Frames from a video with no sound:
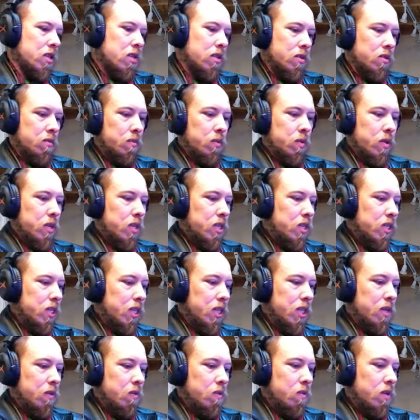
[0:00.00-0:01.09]
we want to
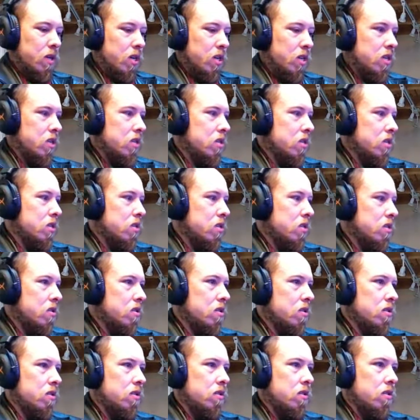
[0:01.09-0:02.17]
delete one
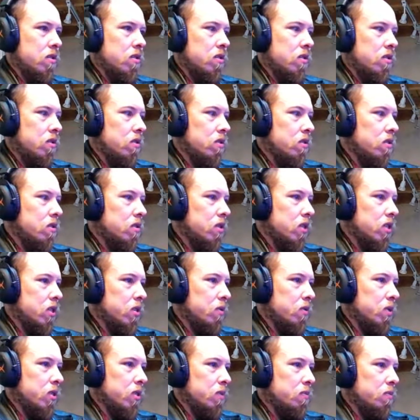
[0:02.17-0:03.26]
because we
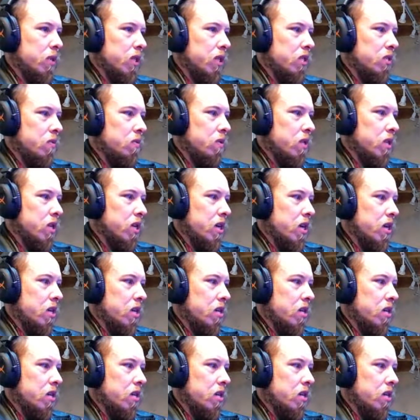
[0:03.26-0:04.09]
just placed one there.